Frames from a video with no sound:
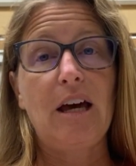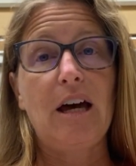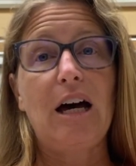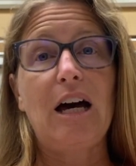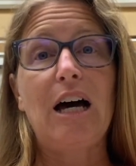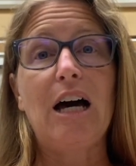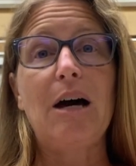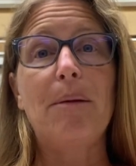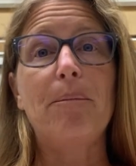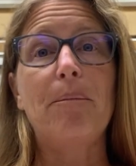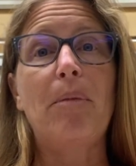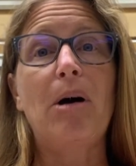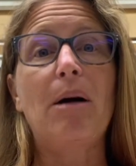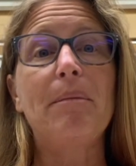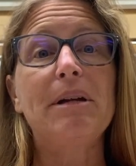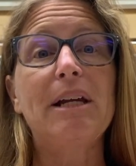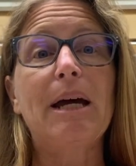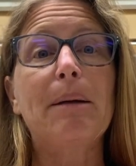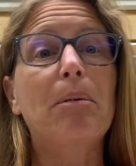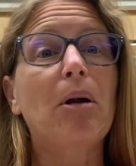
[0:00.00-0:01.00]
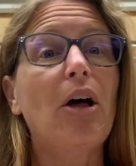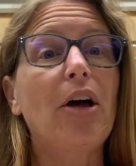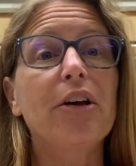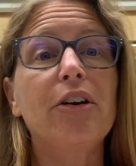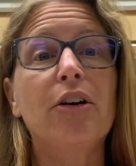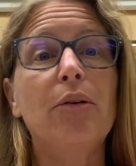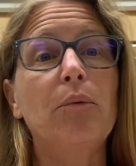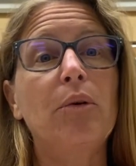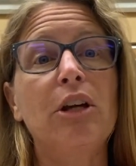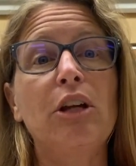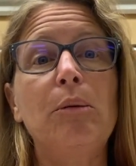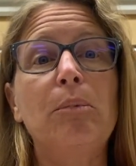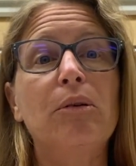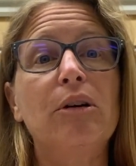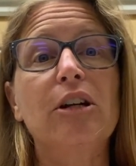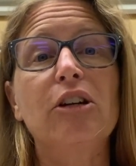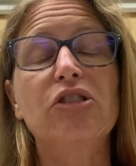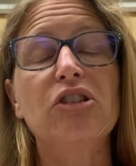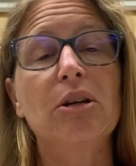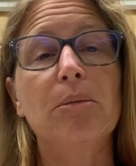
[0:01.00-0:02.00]
Mom and dad probably don't want you
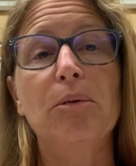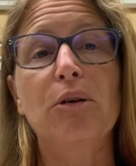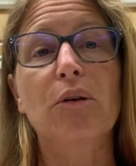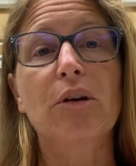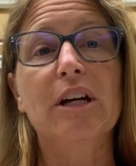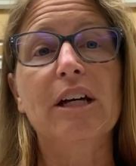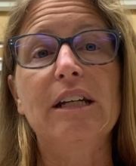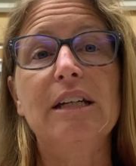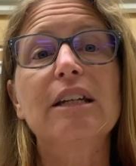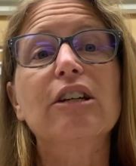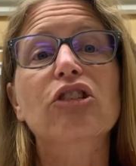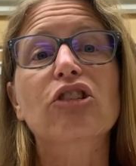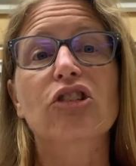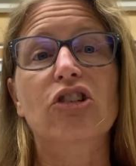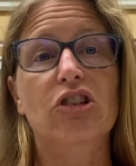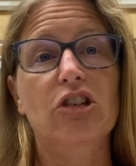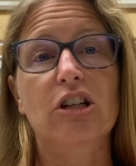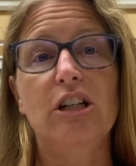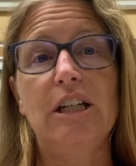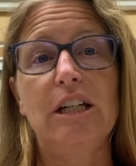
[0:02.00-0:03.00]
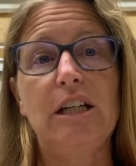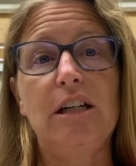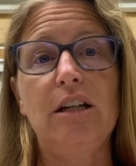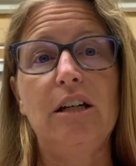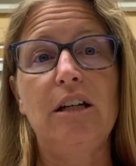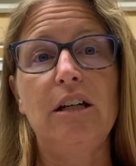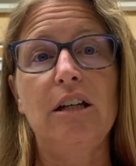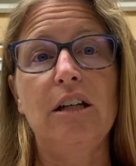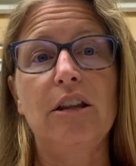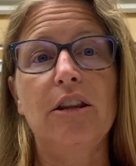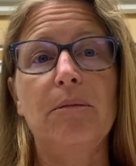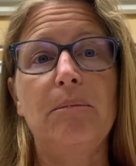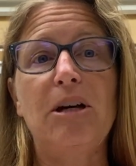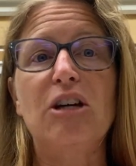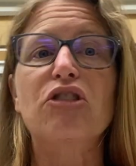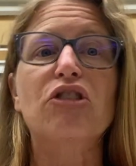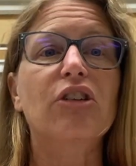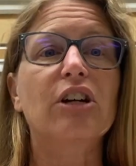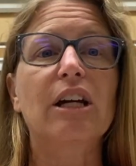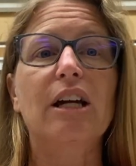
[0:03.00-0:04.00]
putting shampoo or conditioner in the
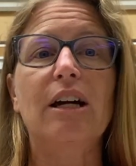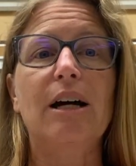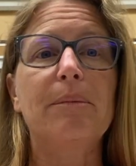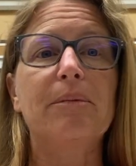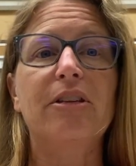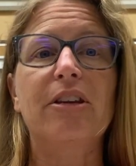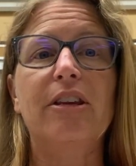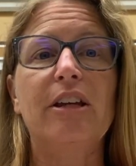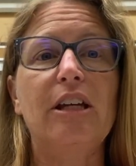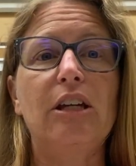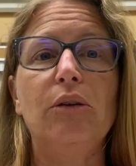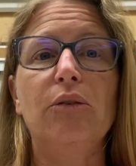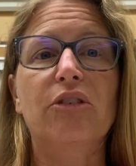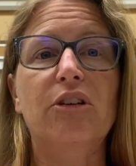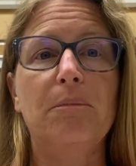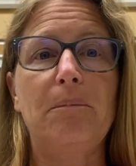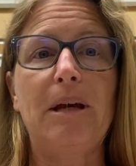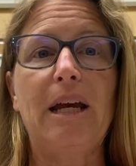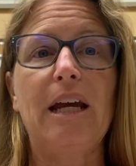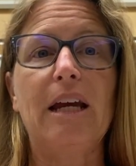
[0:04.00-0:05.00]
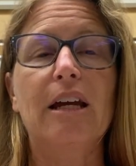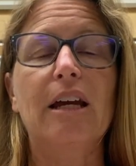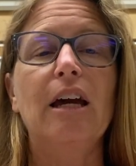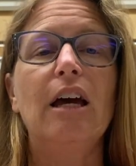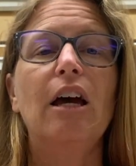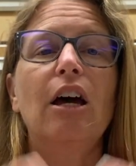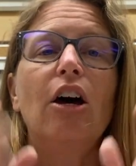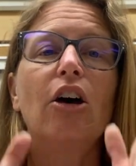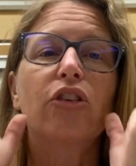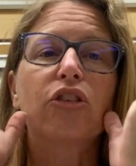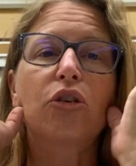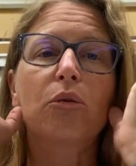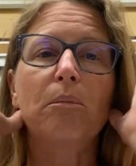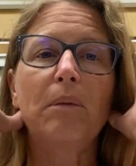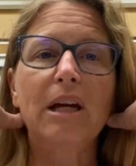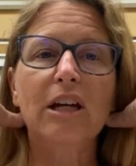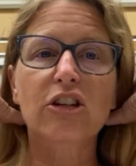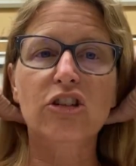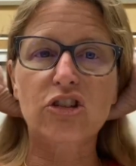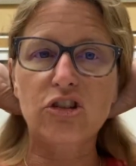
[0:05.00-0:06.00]
measuring cups that they use to bake. So
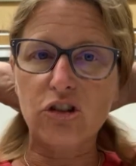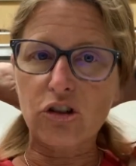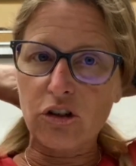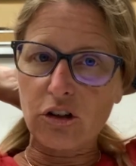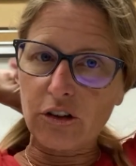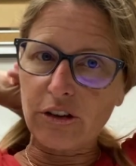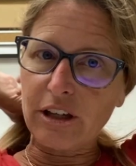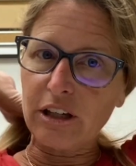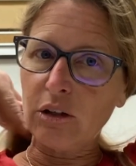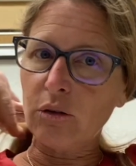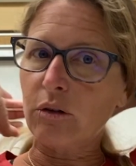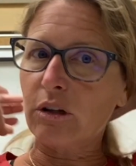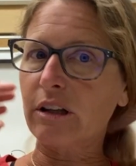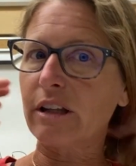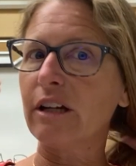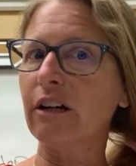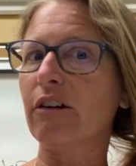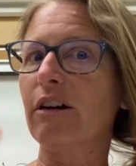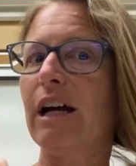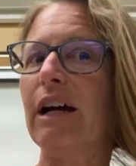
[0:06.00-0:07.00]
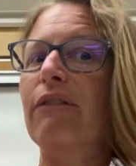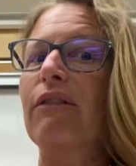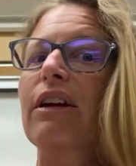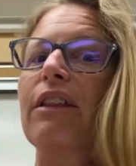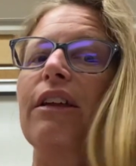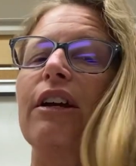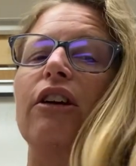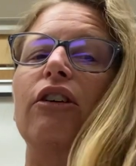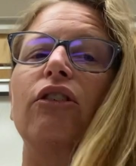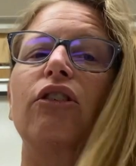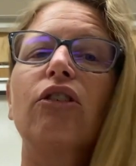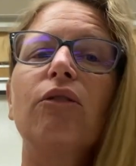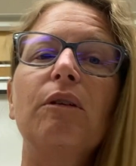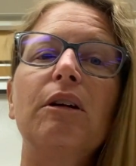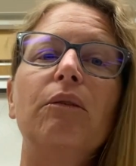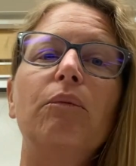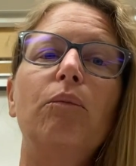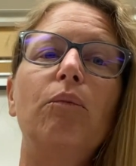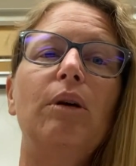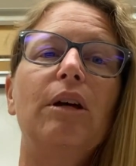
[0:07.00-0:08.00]
make sure that you clear everything you're
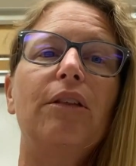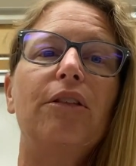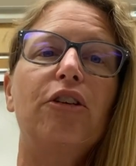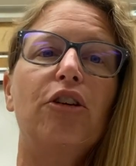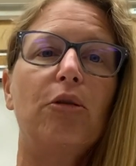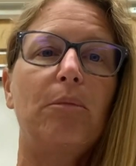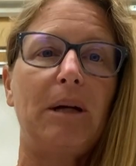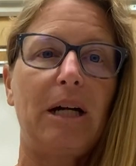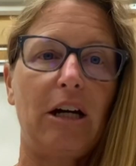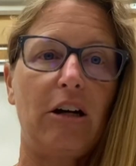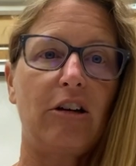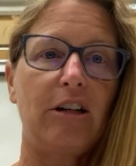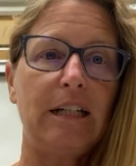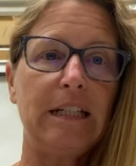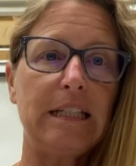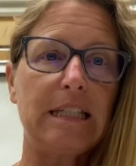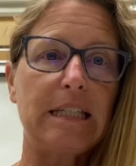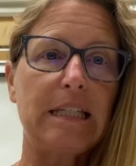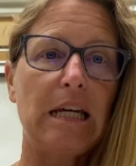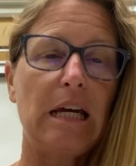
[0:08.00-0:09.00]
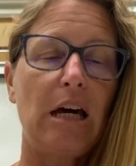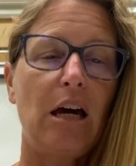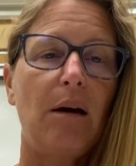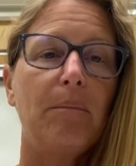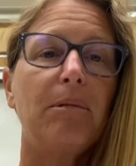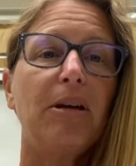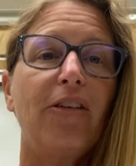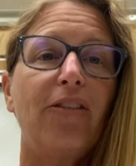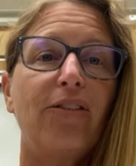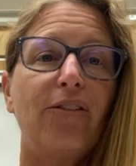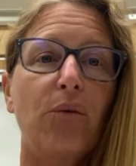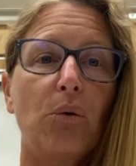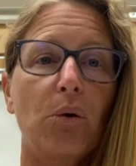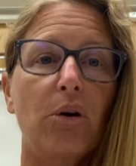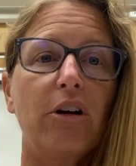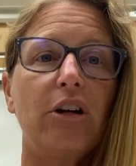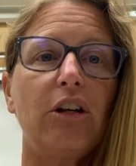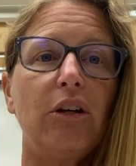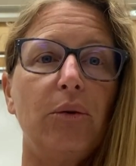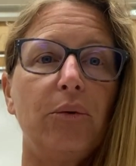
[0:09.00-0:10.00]
doing with your parents
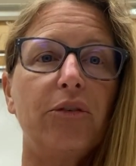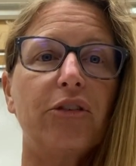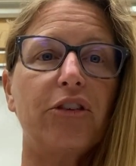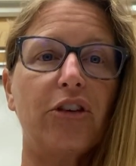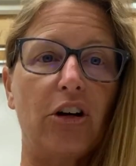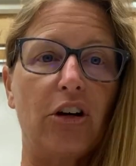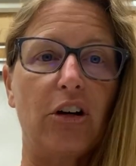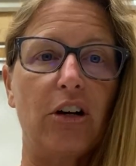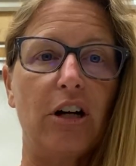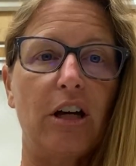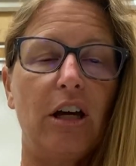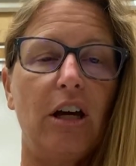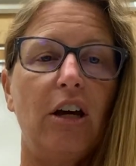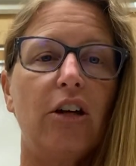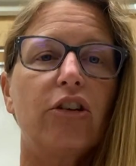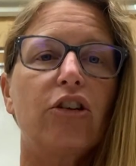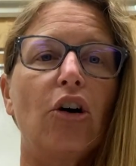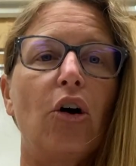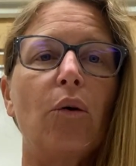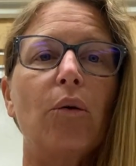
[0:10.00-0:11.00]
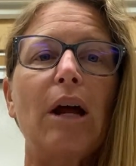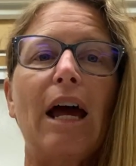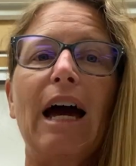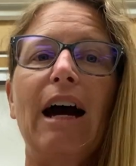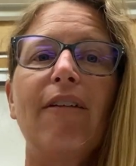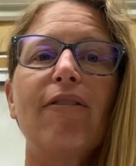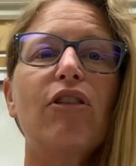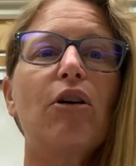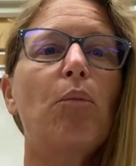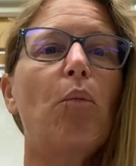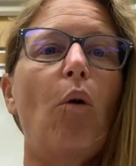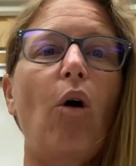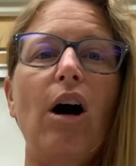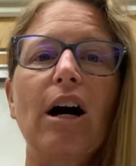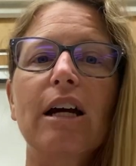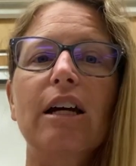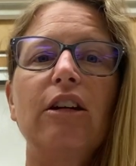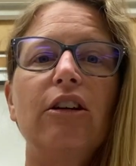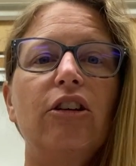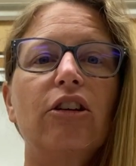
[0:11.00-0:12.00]
before you start. Don't have them
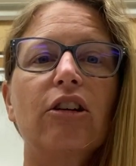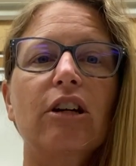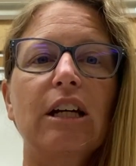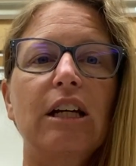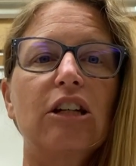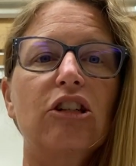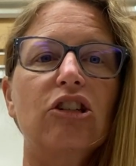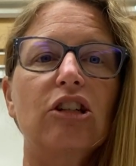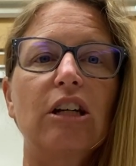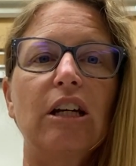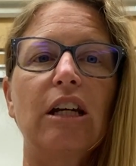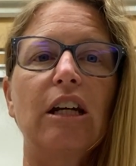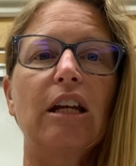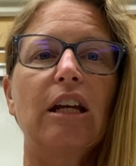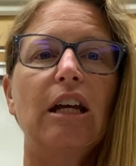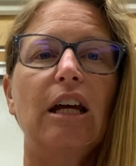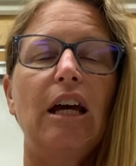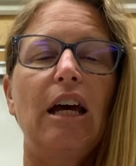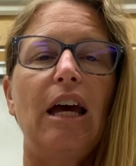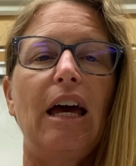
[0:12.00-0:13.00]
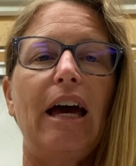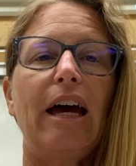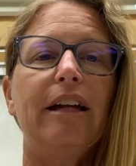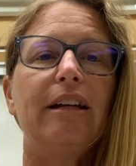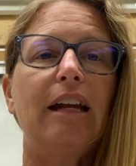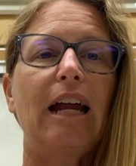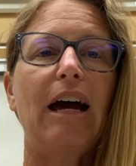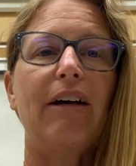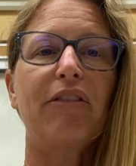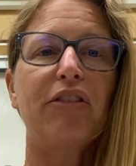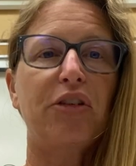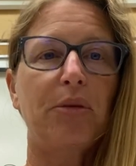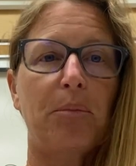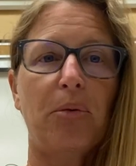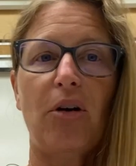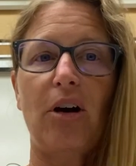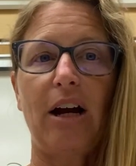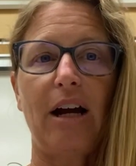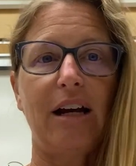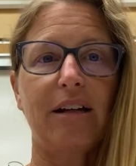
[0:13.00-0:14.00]
walk into your kitchen and have a
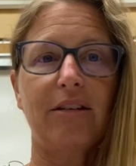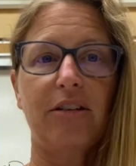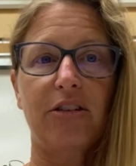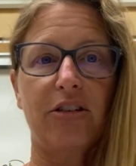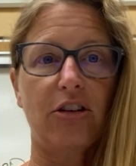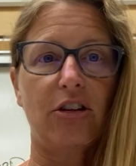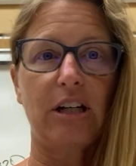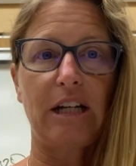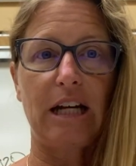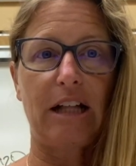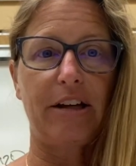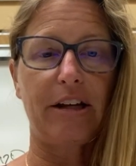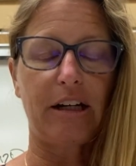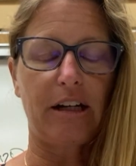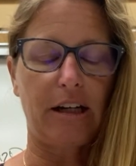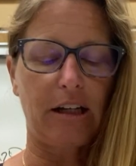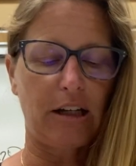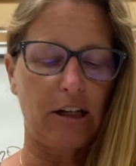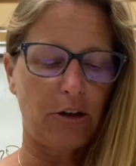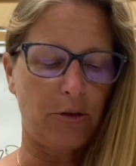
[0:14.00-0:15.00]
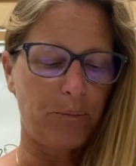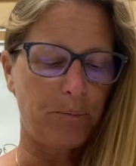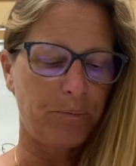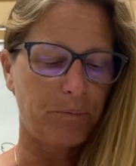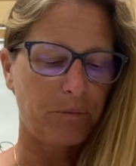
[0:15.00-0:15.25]
surprise and start yelling at you.